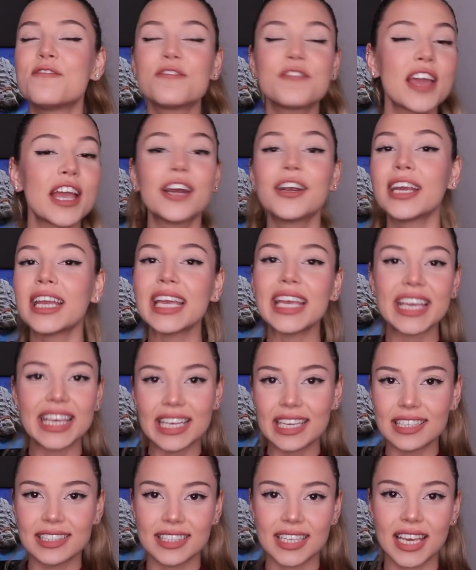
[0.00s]
very
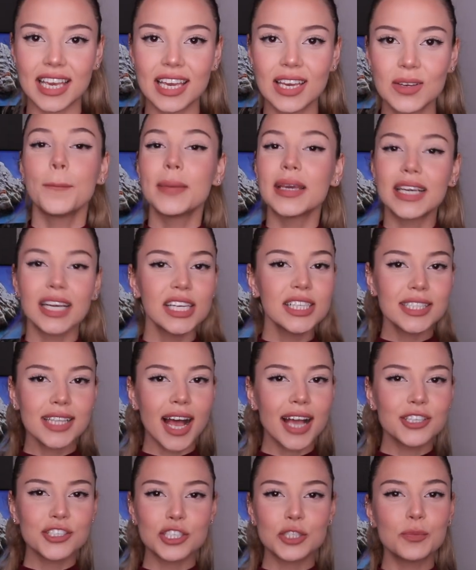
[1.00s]
easy because
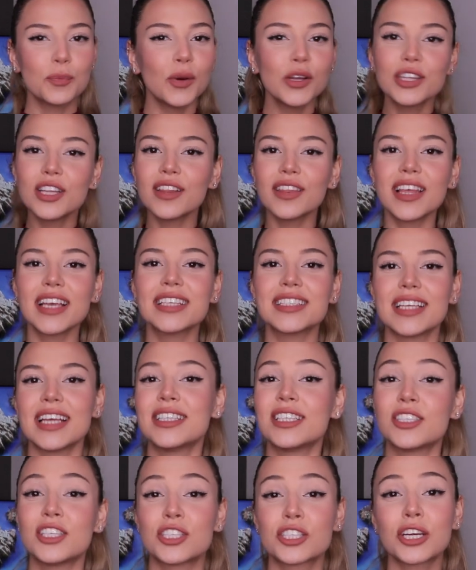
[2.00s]
I just put the links
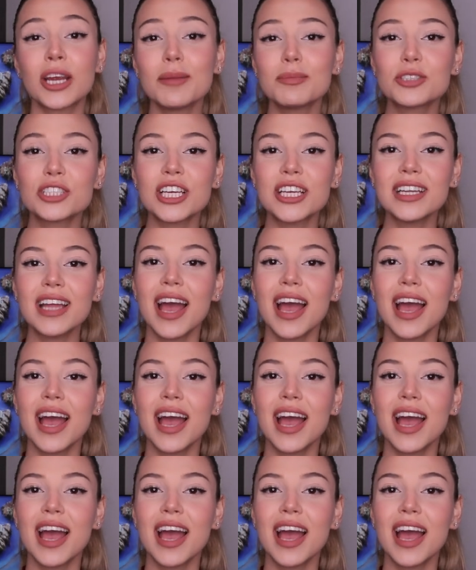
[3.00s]
in the description